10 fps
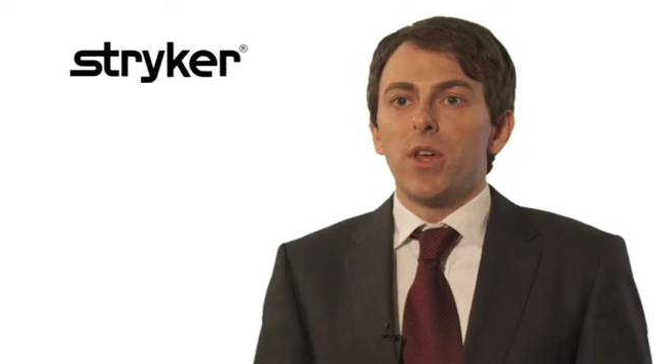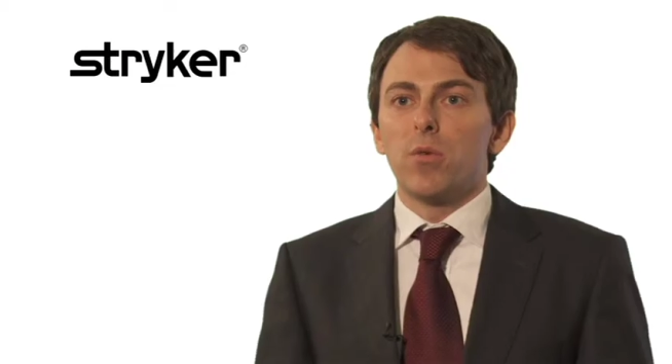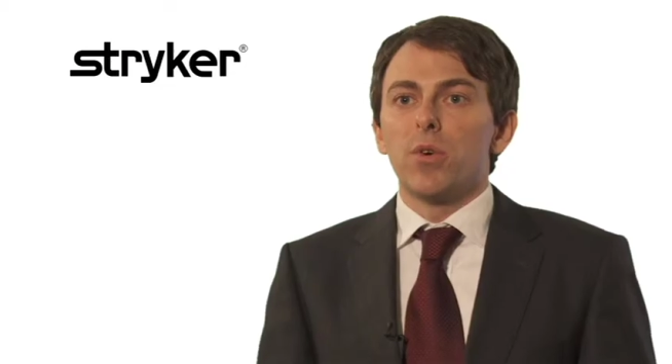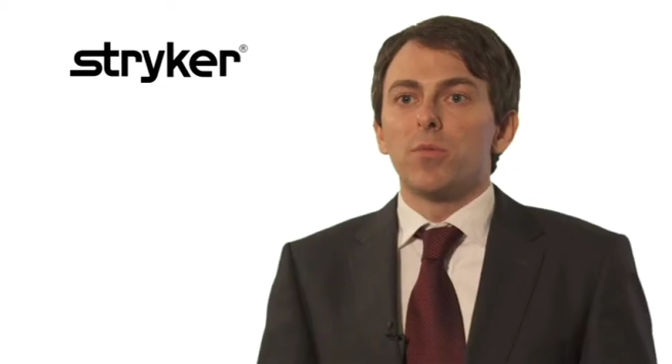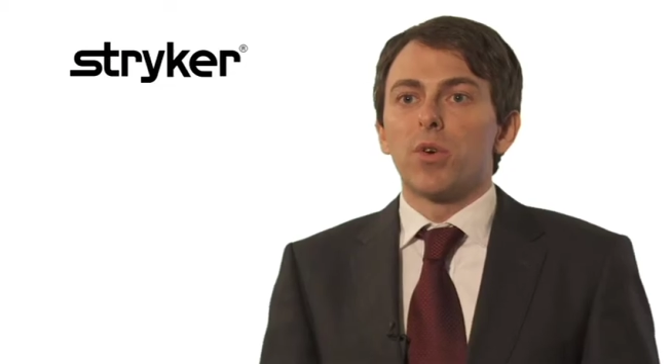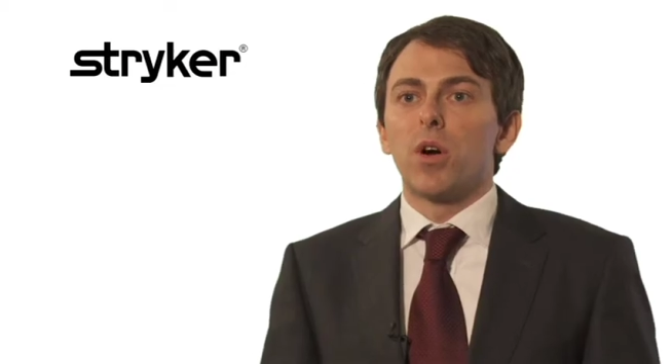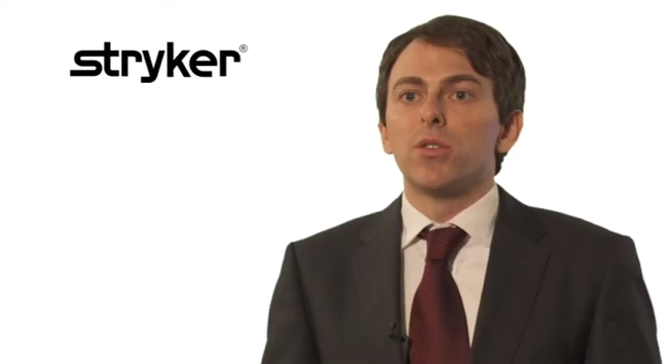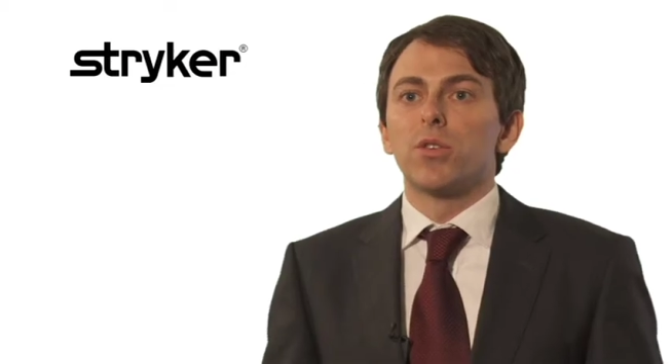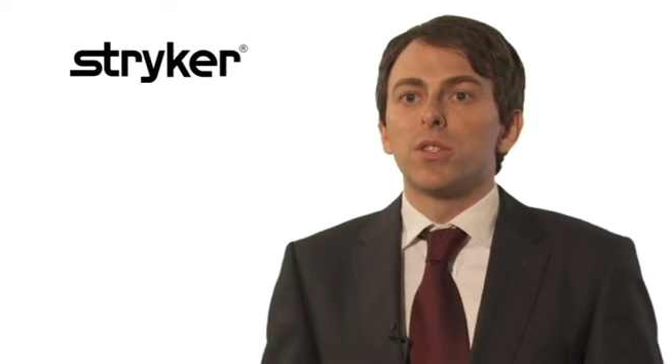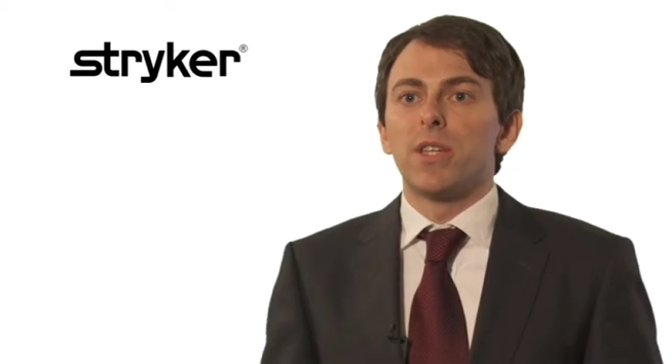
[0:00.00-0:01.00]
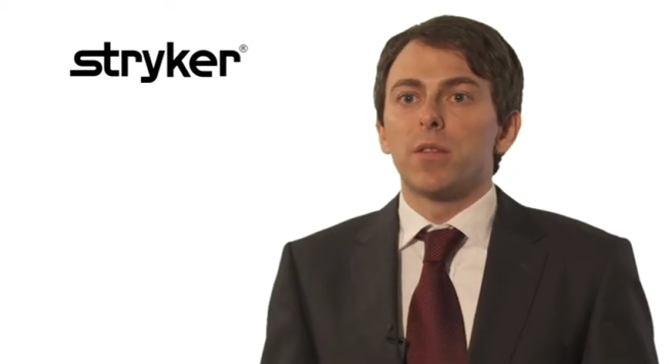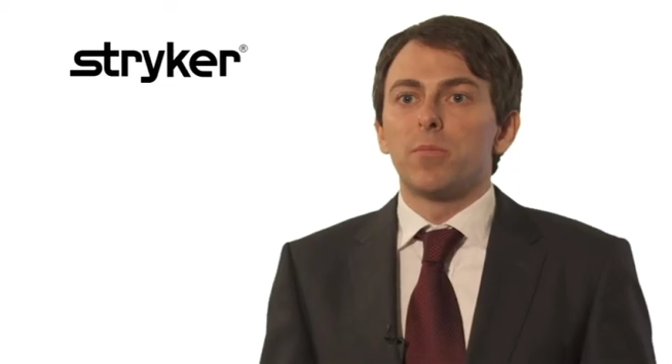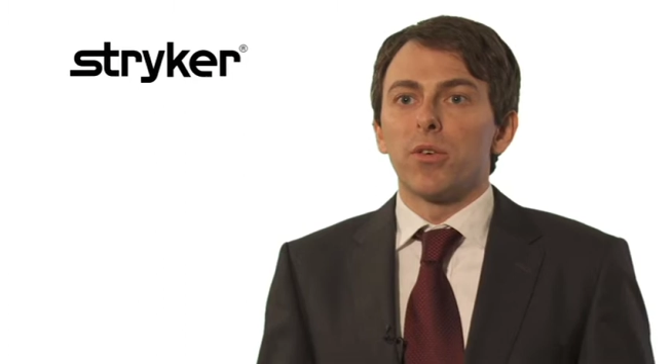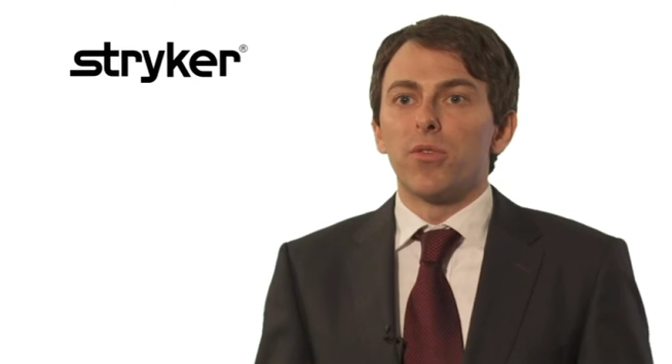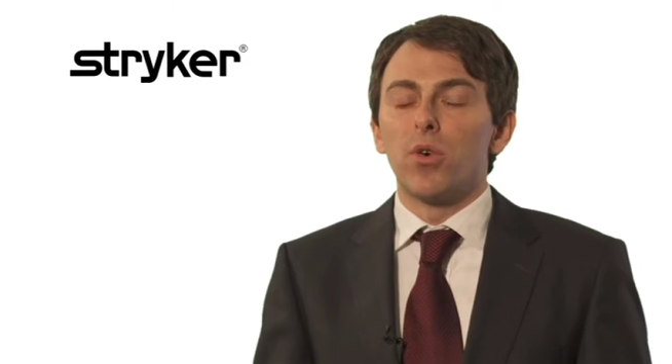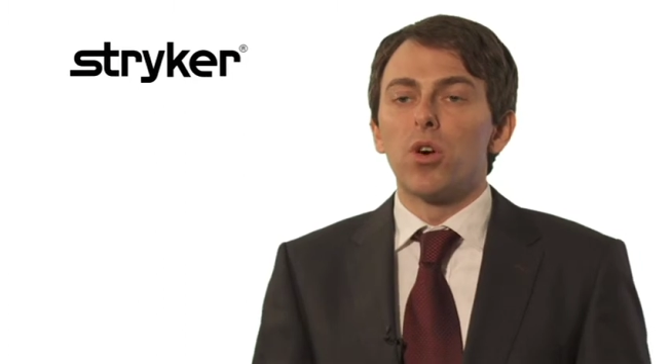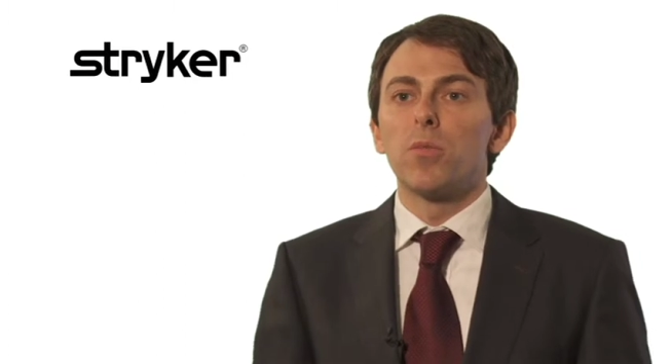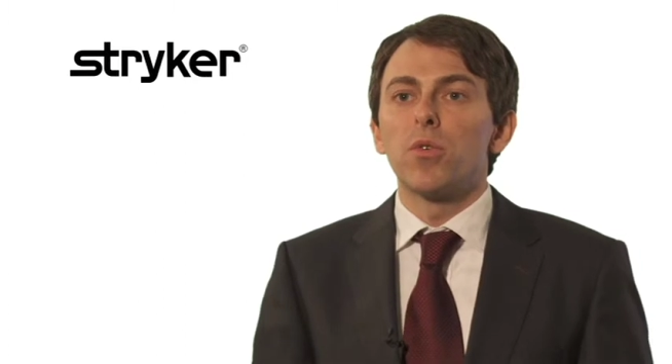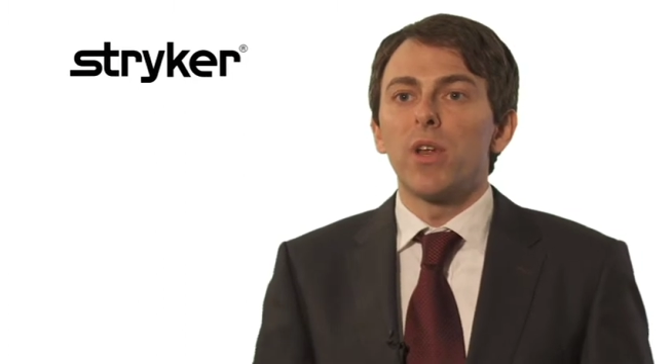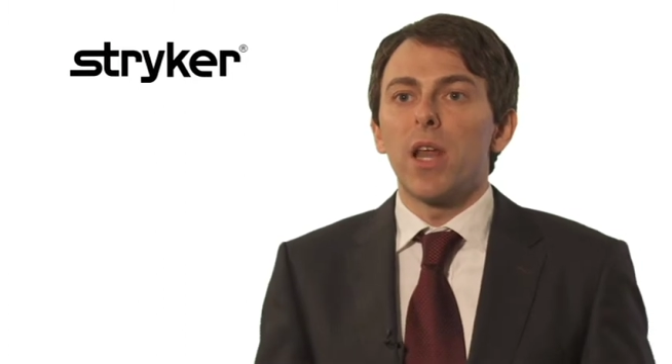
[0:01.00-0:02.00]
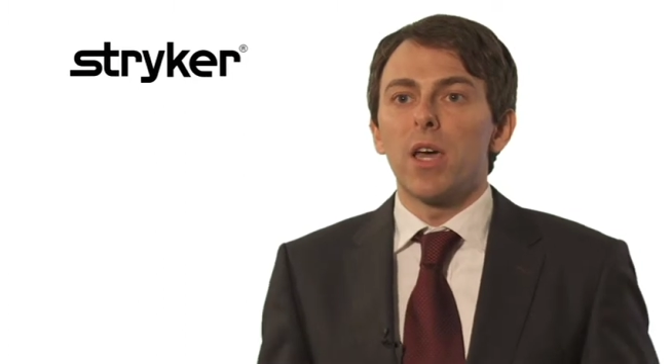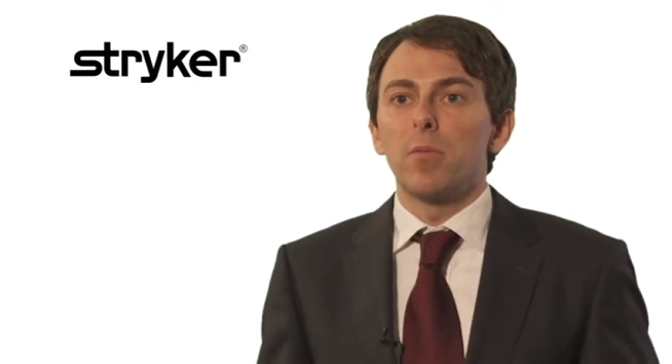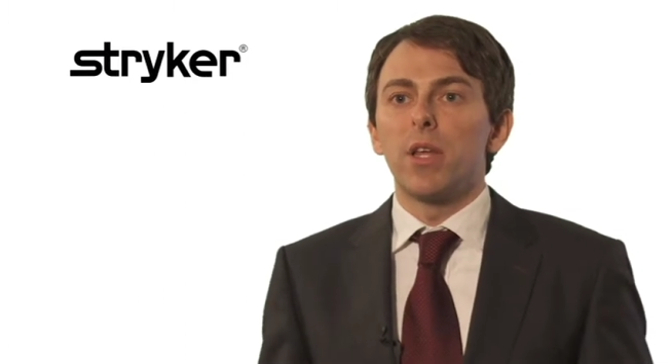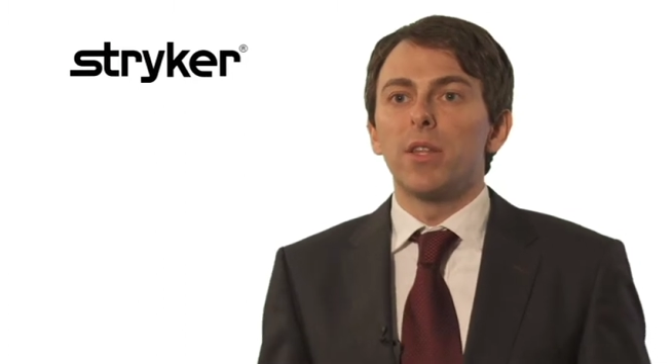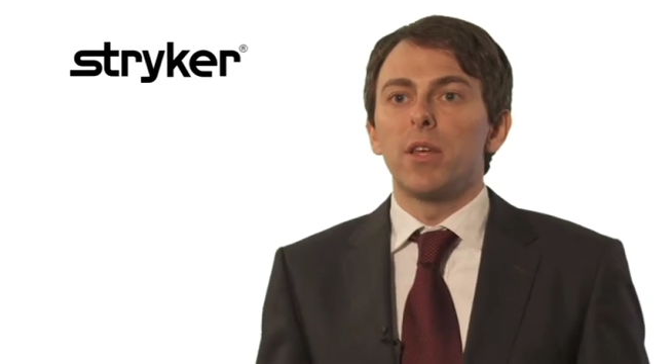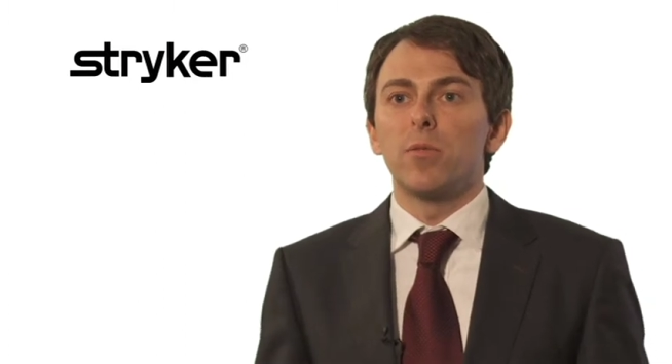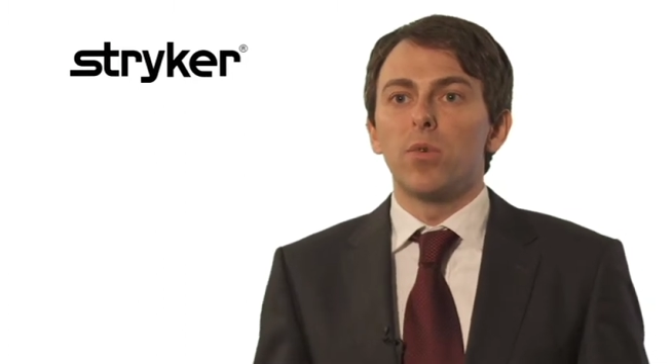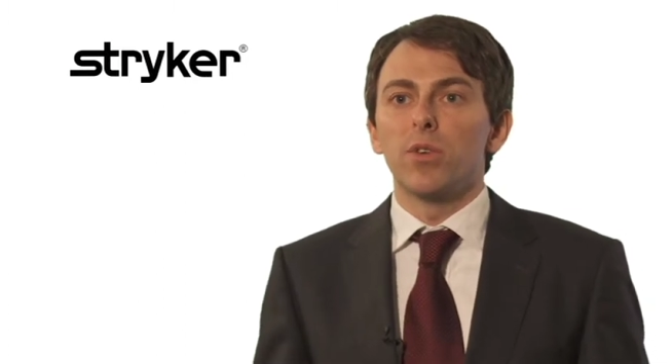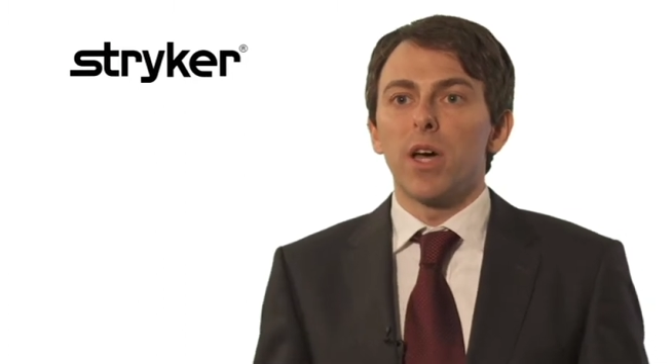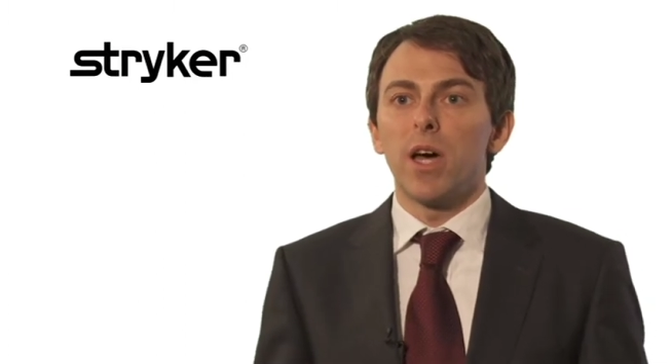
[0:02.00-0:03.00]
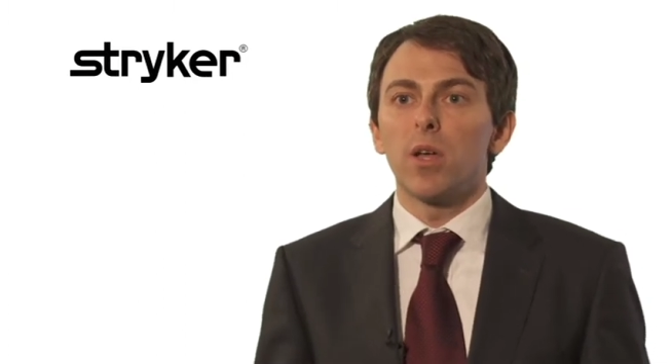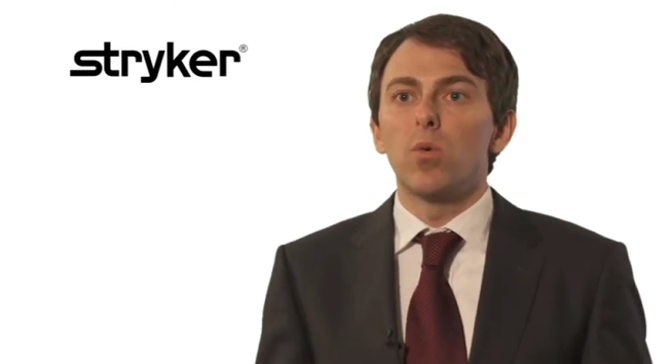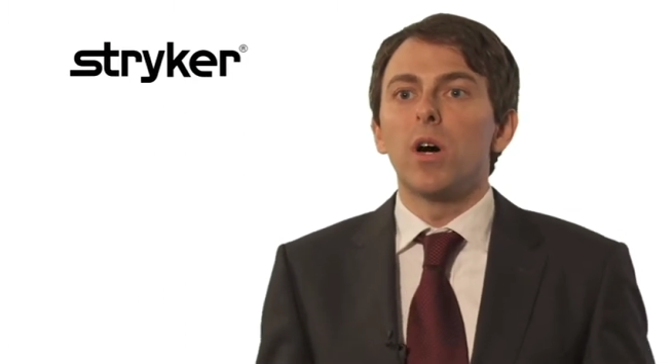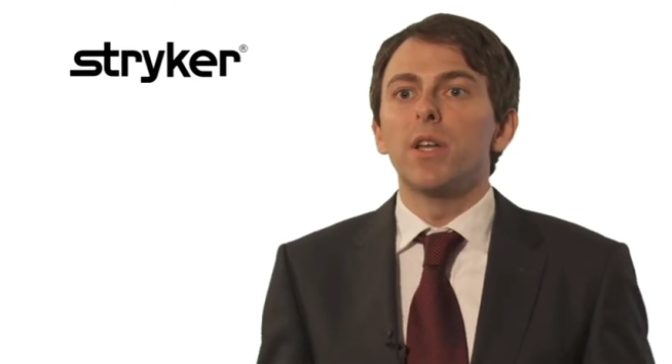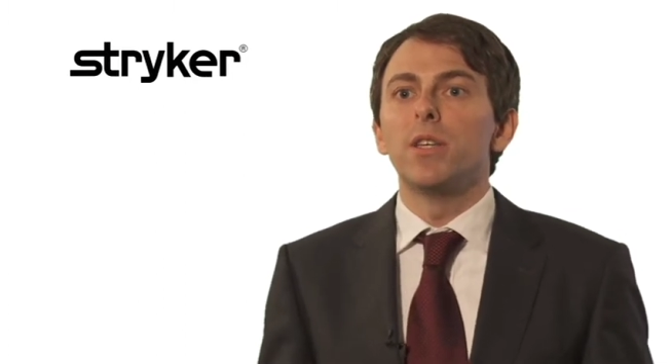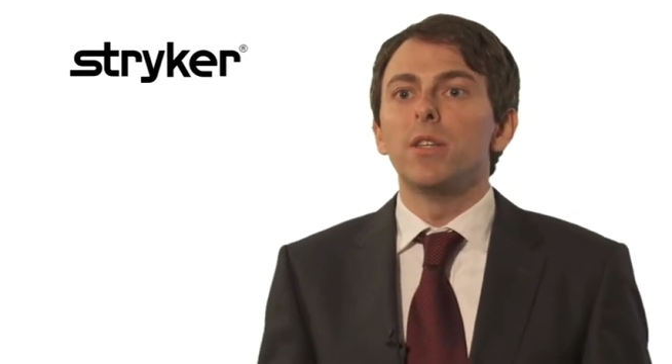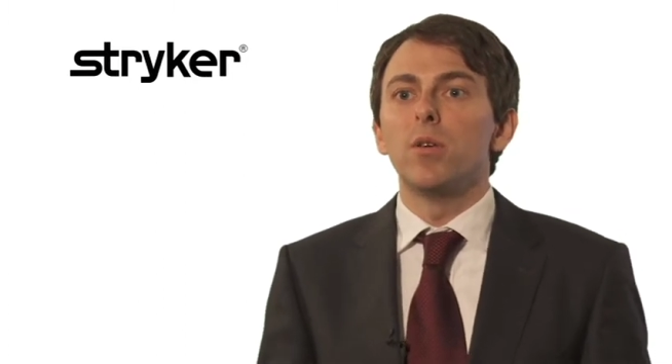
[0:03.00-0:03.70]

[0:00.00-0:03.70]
They want products that perform reliably, they want high quality,